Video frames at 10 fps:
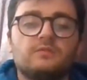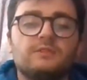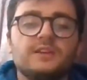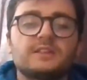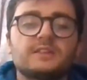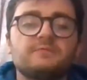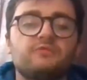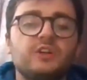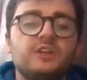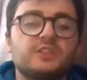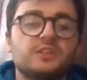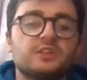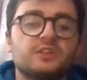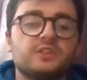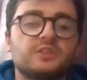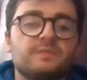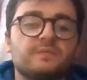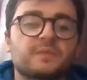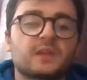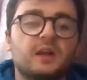Recent research
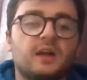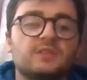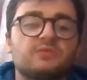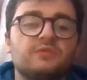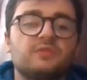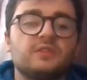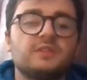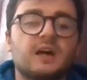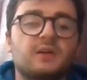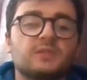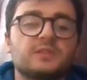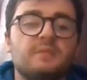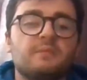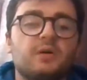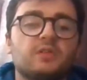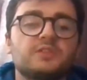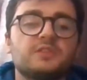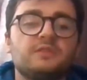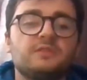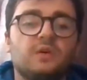has referred to how setting
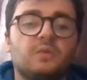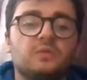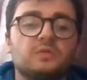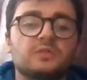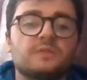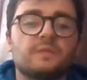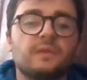positive goals